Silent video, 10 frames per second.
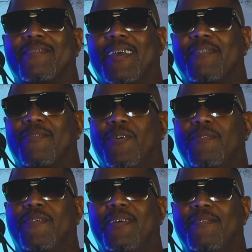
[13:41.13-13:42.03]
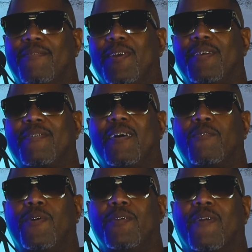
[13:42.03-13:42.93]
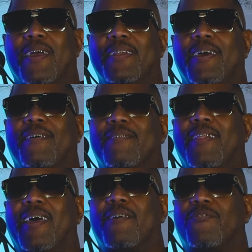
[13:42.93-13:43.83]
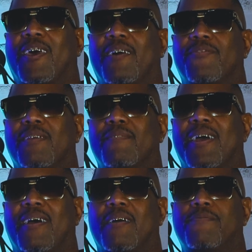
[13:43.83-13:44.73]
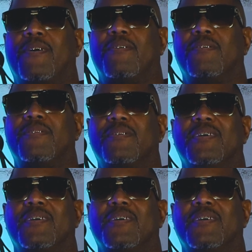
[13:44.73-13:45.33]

that's what we're stuck with right now is laptops and our iPhones.